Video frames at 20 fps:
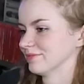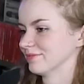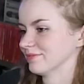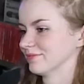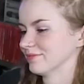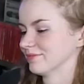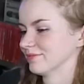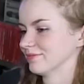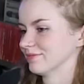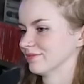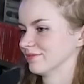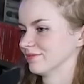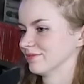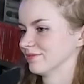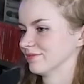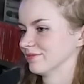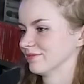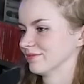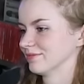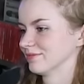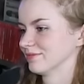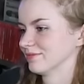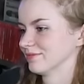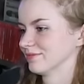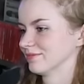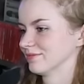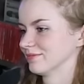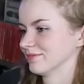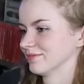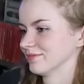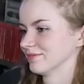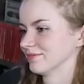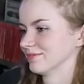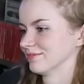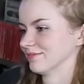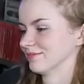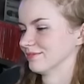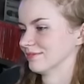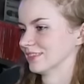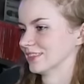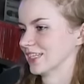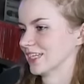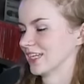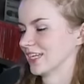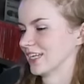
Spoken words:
(silent)